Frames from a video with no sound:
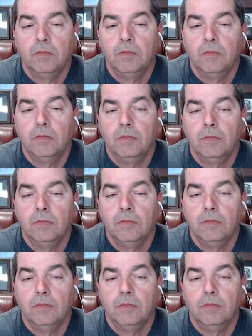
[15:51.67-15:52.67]

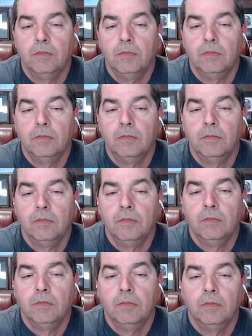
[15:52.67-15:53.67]

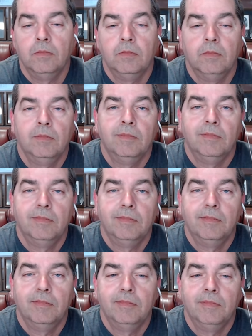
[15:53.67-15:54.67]

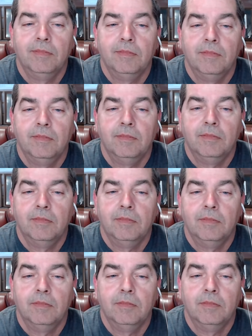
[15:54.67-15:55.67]

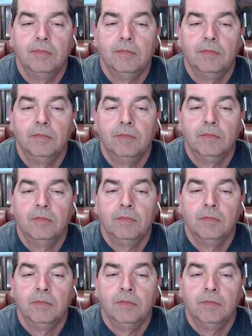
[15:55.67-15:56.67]

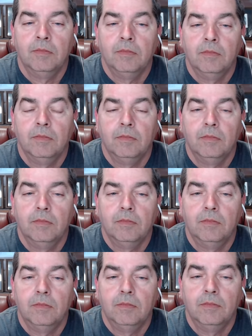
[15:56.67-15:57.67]

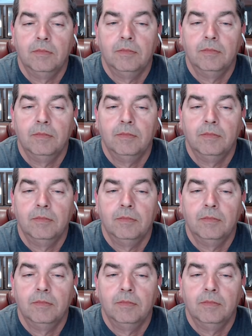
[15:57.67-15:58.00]
This person isn't speaking.